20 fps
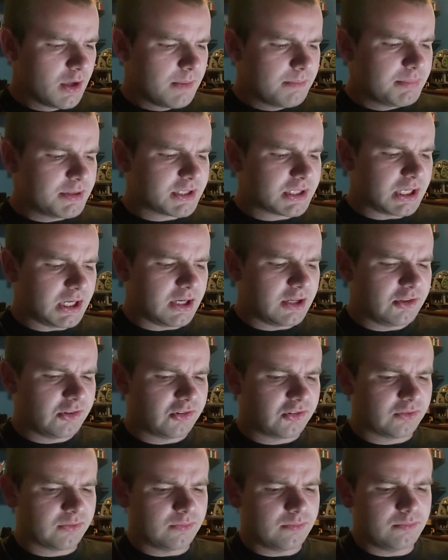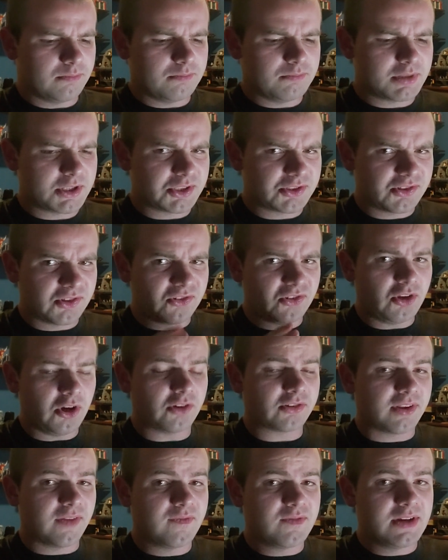because the
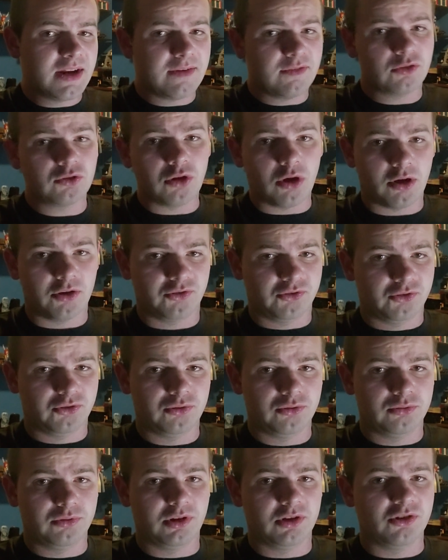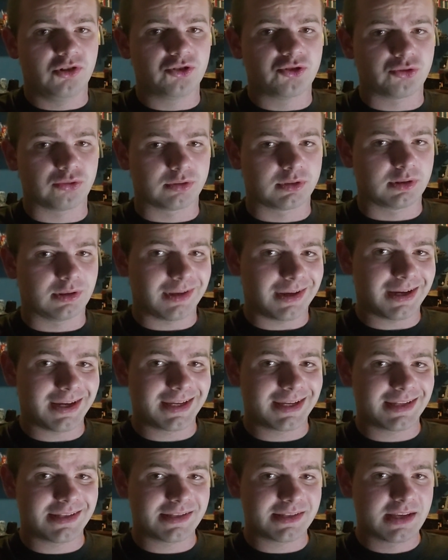Seahawks have never lost to the Detroit
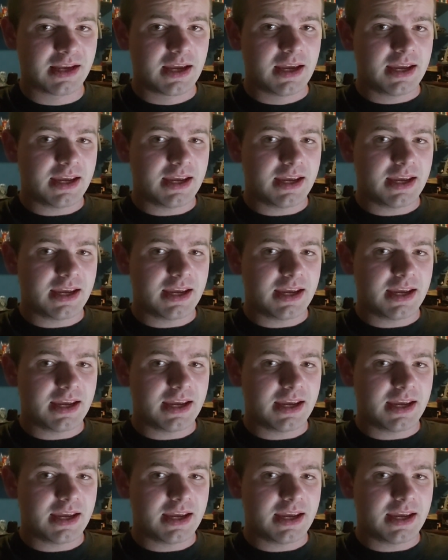Lions